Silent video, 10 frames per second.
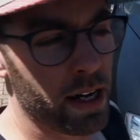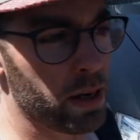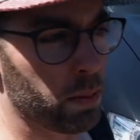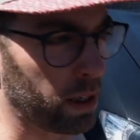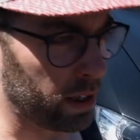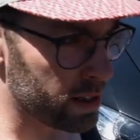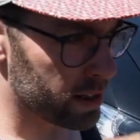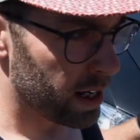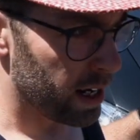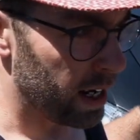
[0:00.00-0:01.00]
because
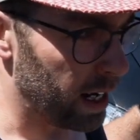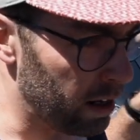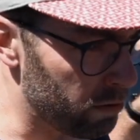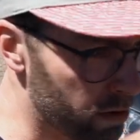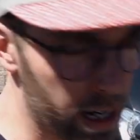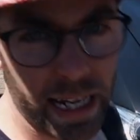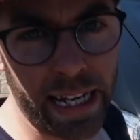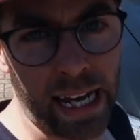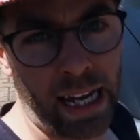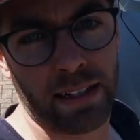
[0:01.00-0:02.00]
it really
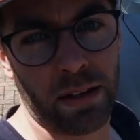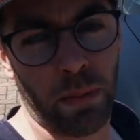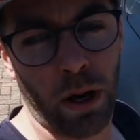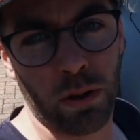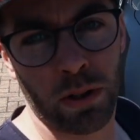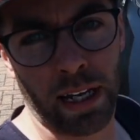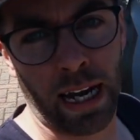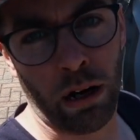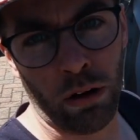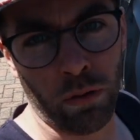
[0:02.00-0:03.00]
gets the most
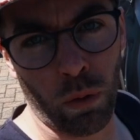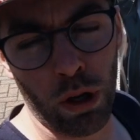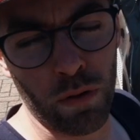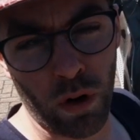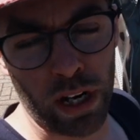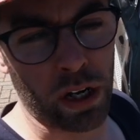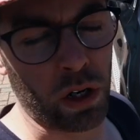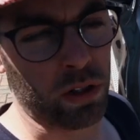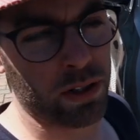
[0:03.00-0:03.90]
out of what you've already got.